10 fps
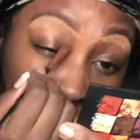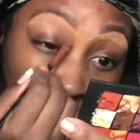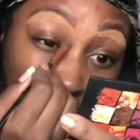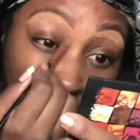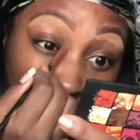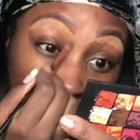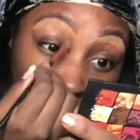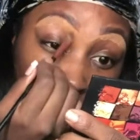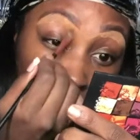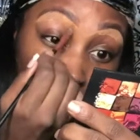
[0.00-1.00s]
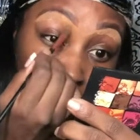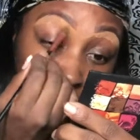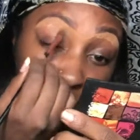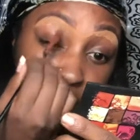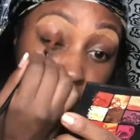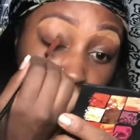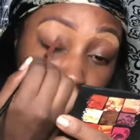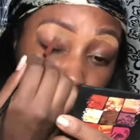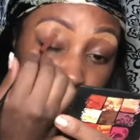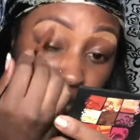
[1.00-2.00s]
just smooth it out a
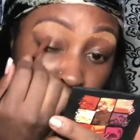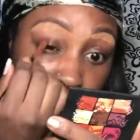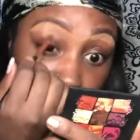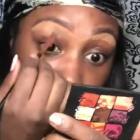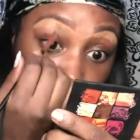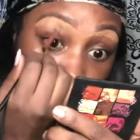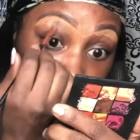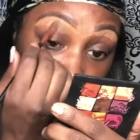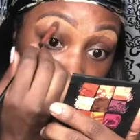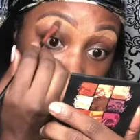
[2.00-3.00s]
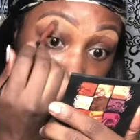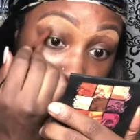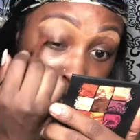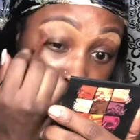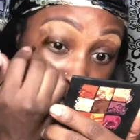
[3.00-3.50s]
bit, drag it down, you know,